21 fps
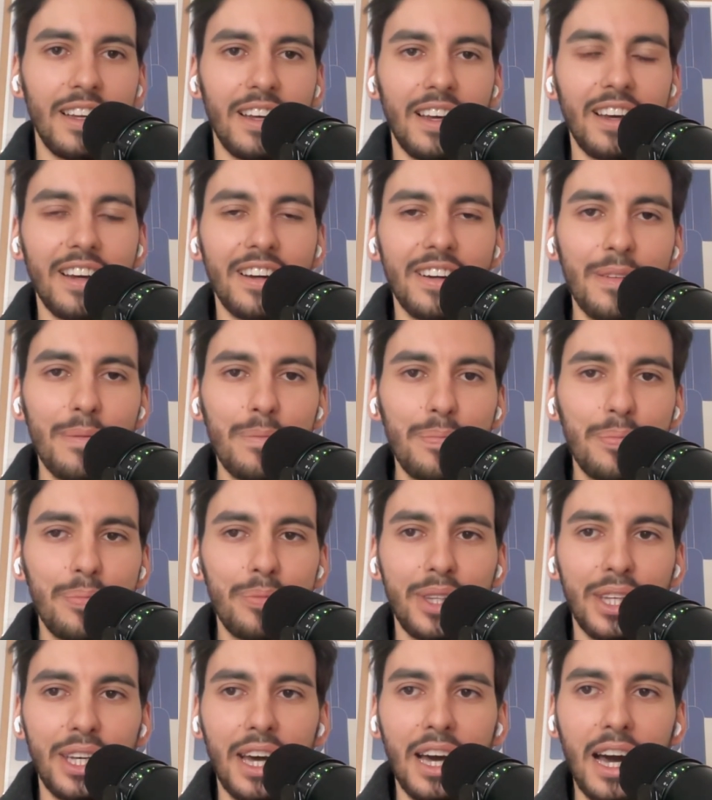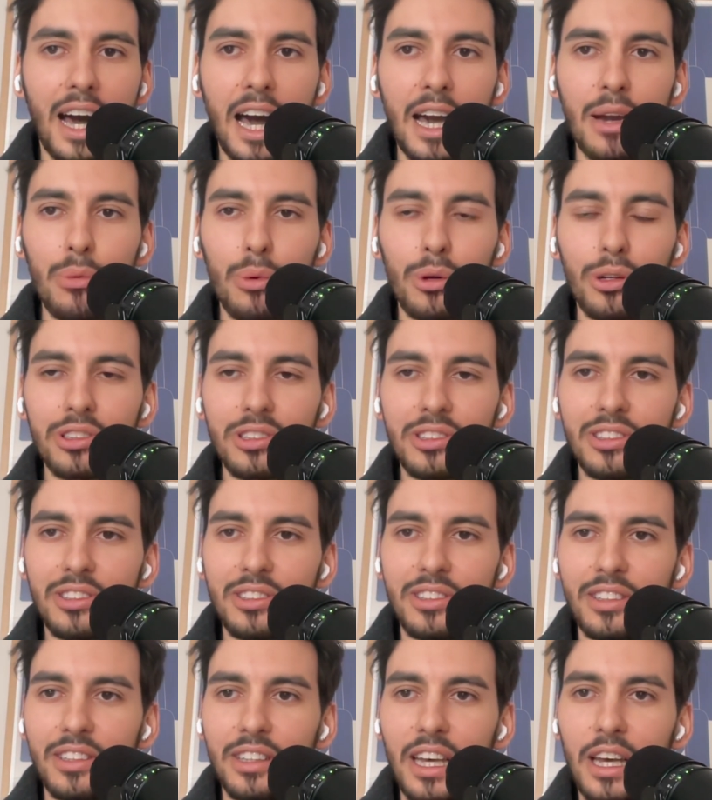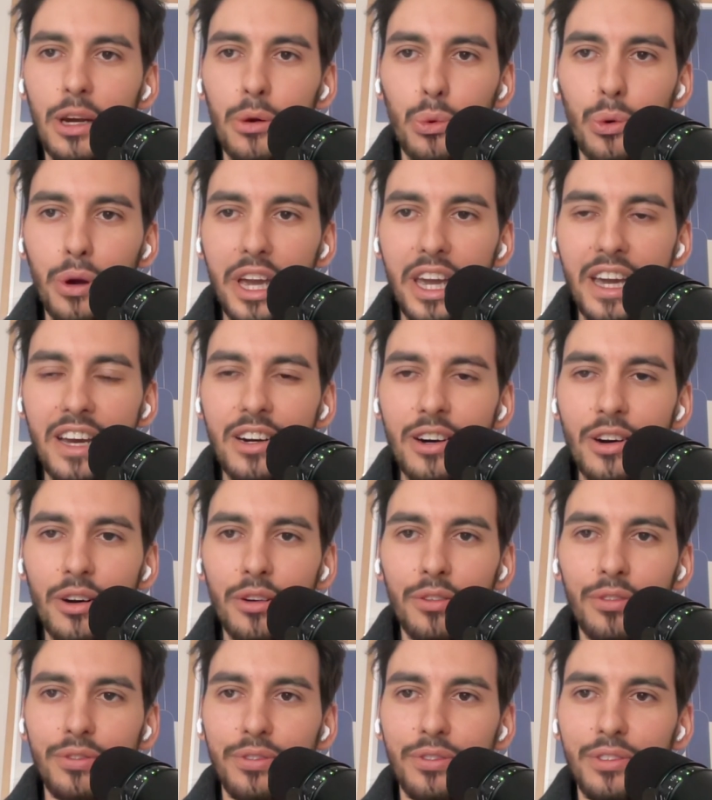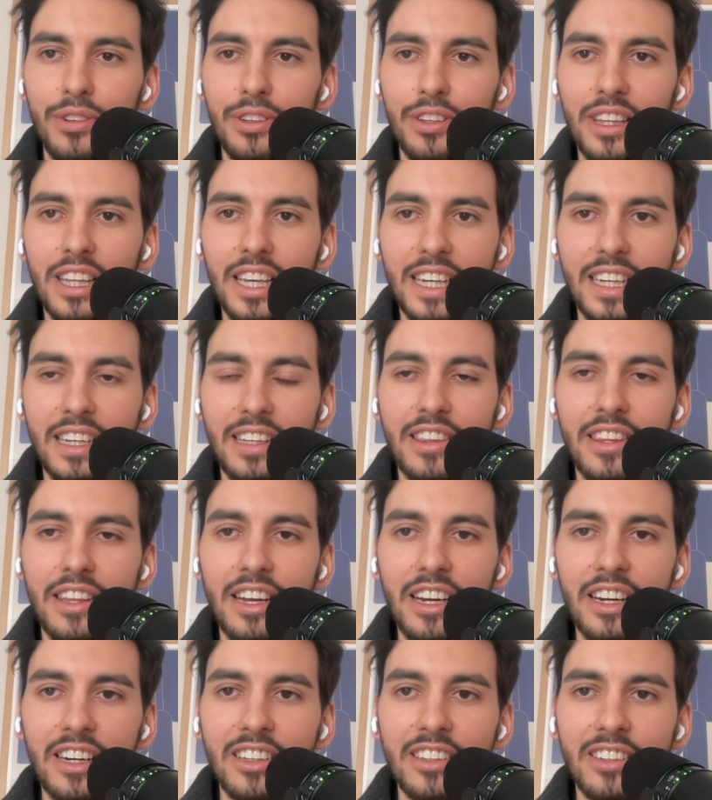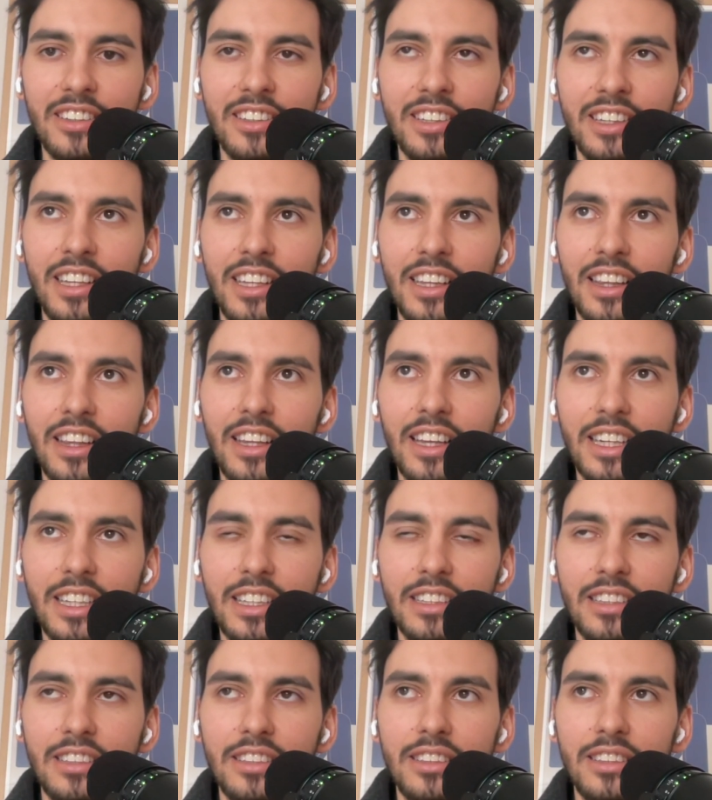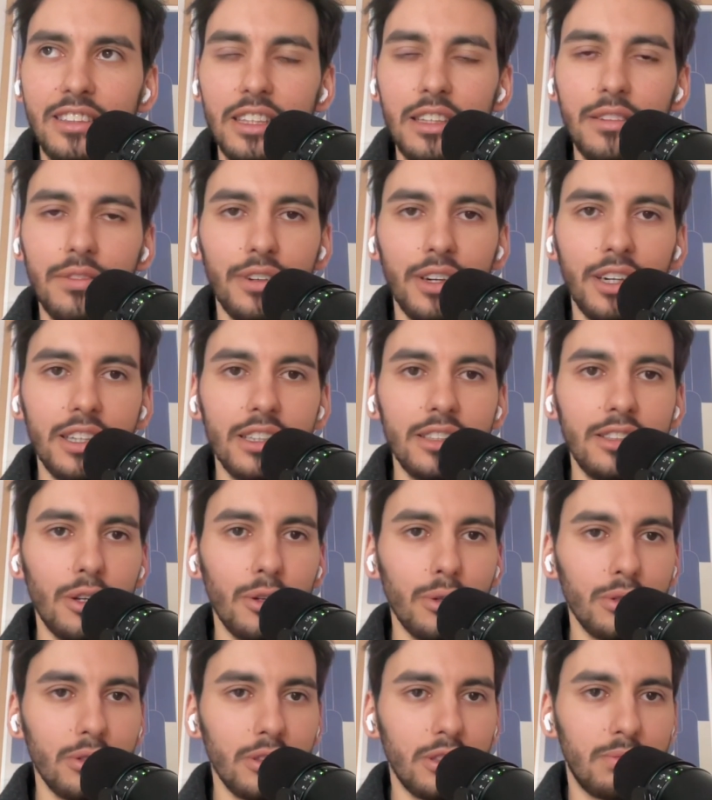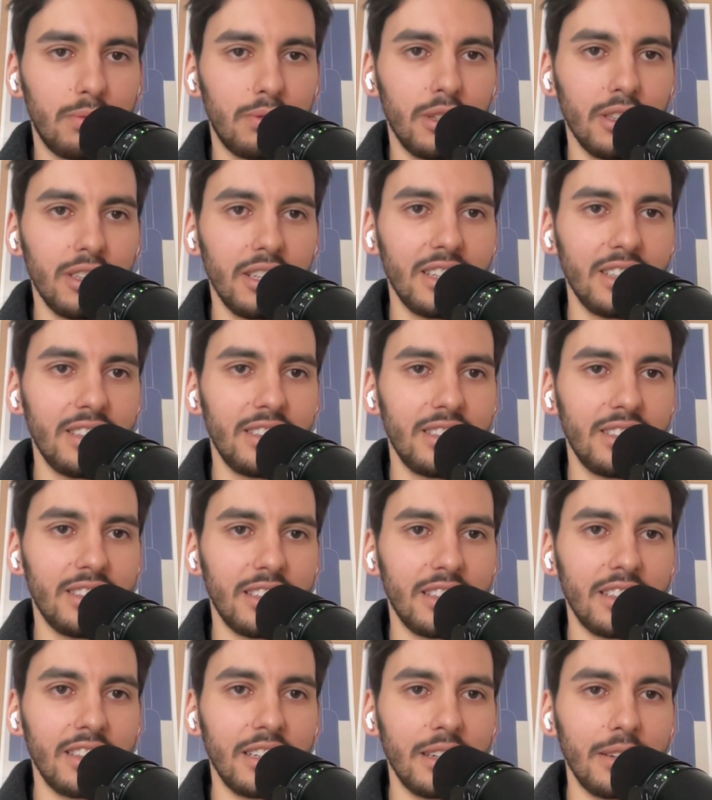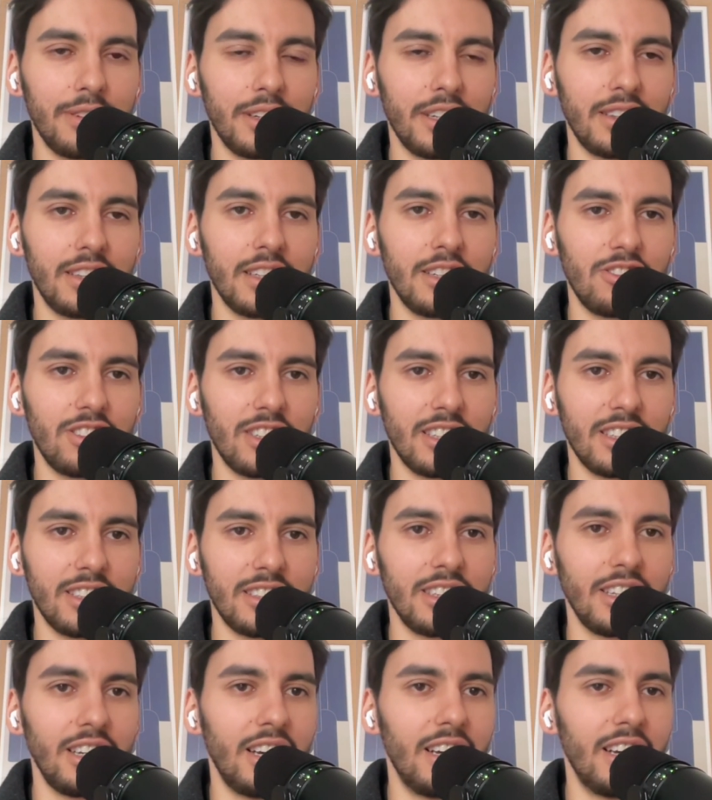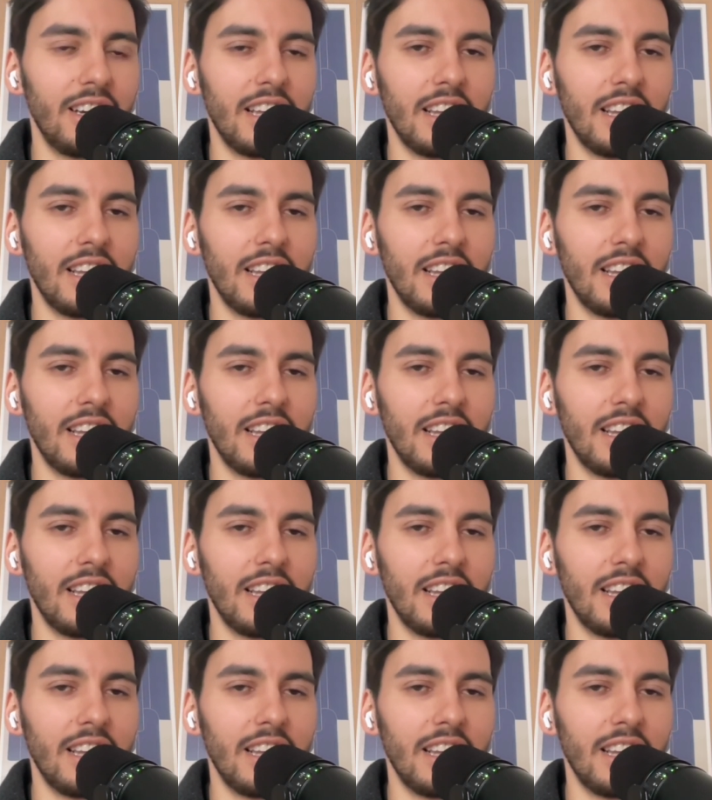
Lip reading: I was aware of like their like DeFi tokens products, and I think they just